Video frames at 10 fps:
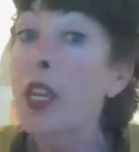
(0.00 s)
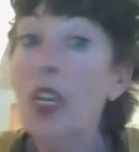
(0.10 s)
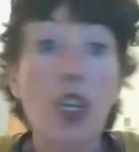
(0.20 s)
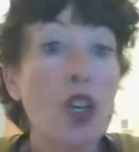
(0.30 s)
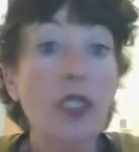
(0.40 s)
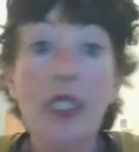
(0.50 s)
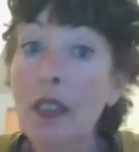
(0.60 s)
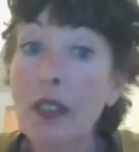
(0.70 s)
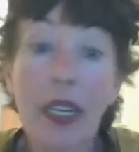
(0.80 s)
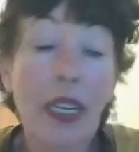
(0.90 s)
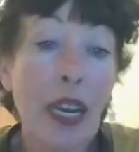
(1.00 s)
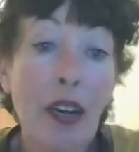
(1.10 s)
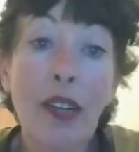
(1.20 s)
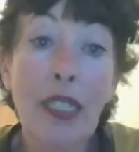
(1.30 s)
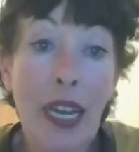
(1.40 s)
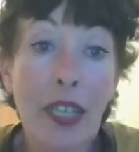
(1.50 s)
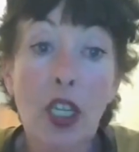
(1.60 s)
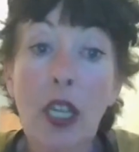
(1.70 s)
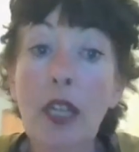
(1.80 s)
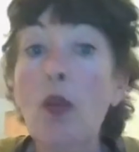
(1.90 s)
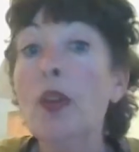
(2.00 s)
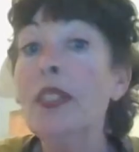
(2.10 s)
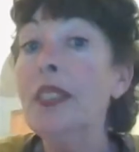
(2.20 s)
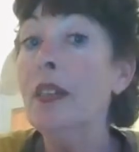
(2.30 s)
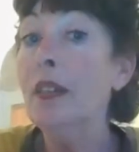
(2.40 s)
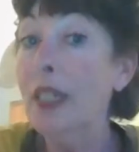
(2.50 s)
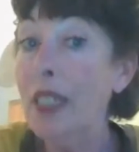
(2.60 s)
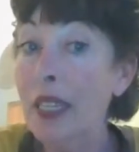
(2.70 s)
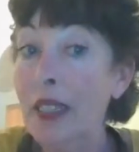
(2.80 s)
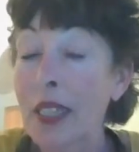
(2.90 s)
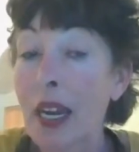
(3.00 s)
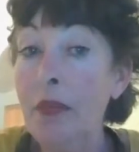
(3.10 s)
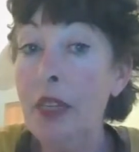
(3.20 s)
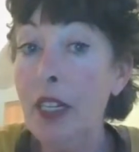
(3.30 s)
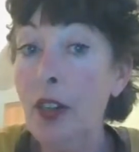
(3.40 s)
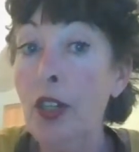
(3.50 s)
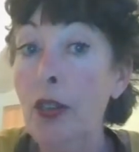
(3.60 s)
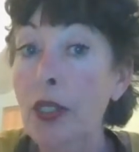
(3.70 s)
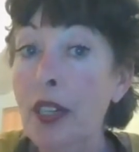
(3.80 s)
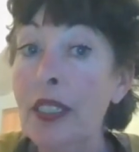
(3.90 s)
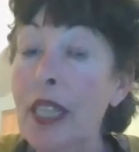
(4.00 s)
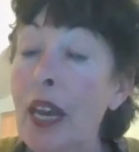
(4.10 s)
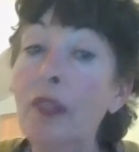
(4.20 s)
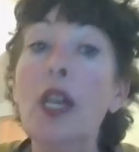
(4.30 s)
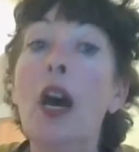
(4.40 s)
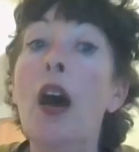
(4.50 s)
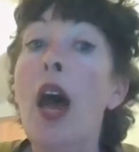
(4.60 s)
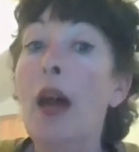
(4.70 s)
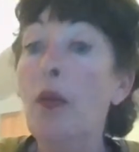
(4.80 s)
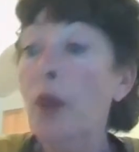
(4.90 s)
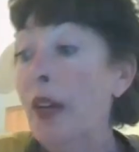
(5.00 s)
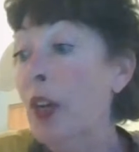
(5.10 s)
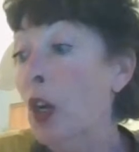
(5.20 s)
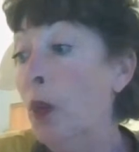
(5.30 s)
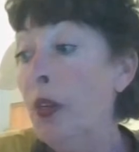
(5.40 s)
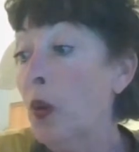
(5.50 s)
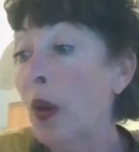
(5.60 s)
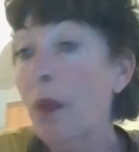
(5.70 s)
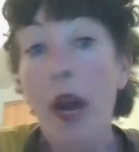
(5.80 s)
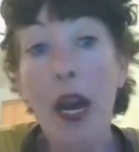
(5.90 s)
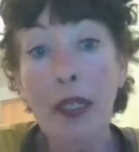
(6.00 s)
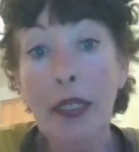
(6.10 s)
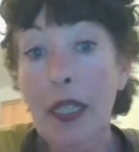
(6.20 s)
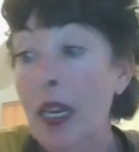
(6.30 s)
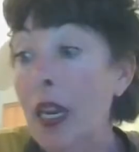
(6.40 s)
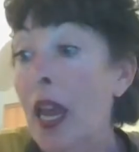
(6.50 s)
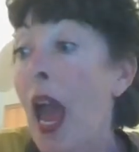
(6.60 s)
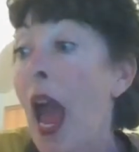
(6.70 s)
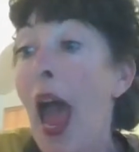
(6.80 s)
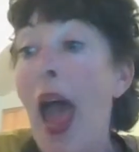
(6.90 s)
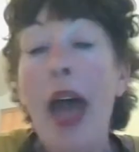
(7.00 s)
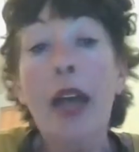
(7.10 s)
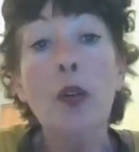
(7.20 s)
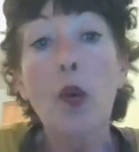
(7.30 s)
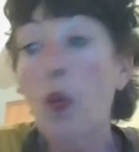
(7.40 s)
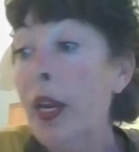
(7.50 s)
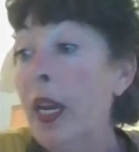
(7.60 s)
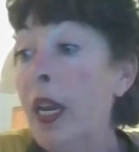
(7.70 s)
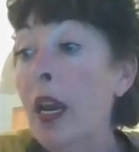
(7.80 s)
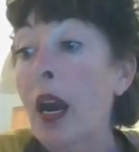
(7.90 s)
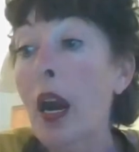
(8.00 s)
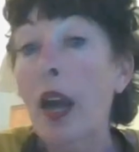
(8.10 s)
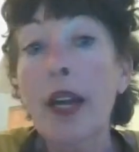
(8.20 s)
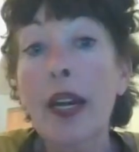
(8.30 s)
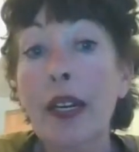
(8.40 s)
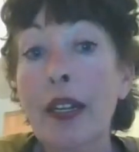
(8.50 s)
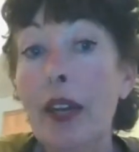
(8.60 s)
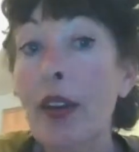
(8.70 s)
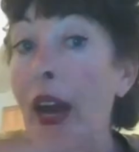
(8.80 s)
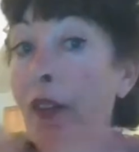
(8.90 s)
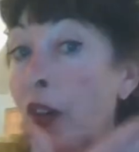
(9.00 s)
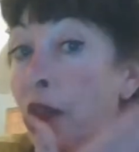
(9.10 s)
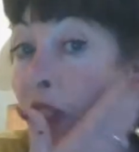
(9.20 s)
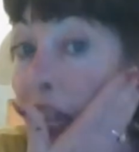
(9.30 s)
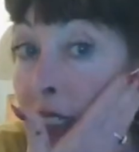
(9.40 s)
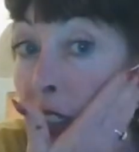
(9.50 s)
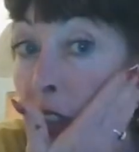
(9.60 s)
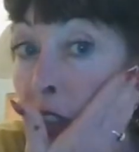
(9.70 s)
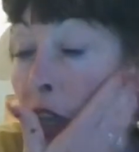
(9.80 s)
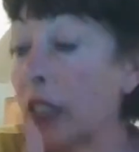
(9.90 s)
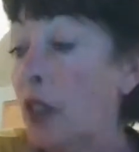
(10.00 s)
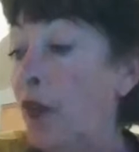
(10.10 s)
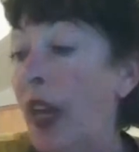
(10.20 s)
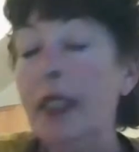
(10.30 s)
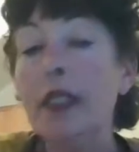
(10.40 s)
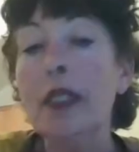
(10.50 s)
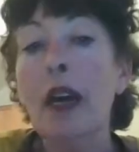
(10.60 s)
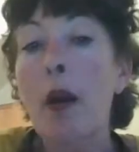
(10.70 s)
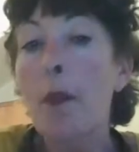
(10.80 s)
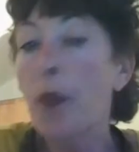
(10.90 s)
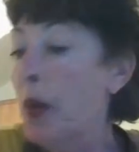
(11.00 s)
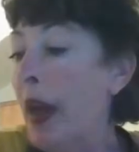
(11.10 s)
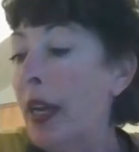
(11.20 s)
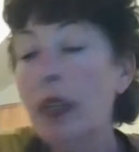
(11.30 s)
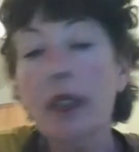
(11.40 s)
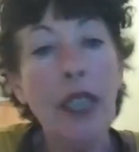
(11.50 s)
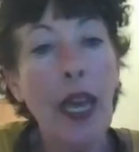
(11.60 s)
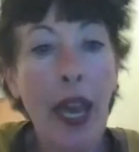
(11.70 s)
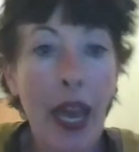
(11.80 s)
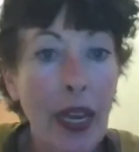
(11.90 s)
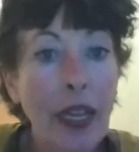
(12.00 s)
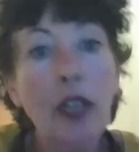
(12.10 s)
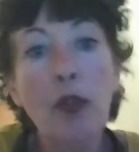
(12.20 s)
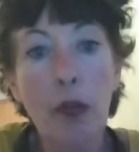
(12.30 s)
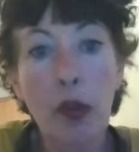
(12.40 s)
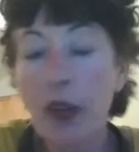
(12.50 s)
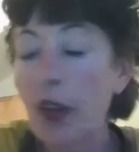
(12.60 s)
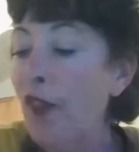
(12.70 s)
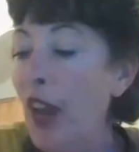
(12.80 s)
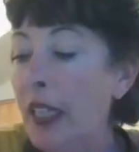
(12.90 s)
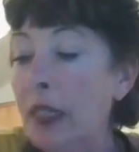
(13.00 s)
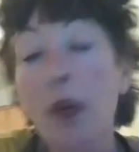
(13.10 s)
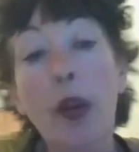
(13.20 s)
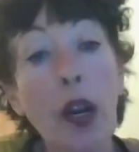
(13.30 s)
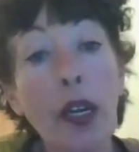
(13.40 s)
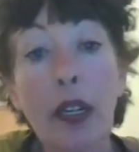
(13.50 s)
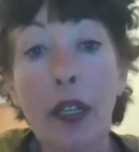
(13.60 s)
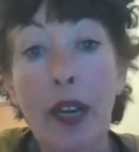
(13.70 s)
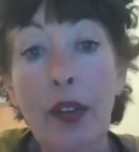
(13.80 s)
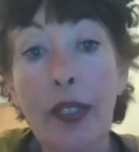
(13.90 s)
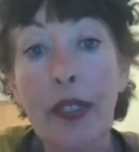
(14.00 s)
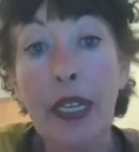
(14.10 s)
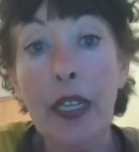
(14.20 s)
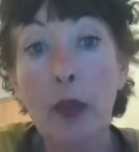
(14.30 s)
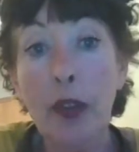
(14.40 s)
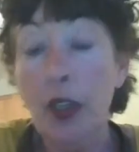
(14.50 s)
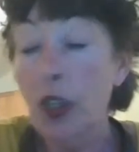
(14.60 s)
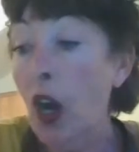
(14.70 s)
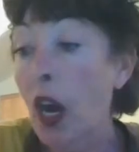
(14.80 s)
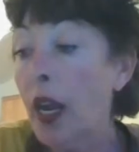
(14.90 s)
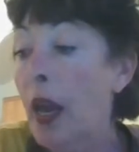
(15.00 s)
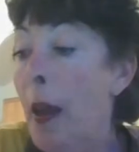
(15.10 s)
You're still going to get our attention. We're still going to take the time to introduce ourselves and we have an open door policy and we are not going to allow you to have your face in your dog's face we might say hey can you remove your face but we are going to allow you to stand with your dog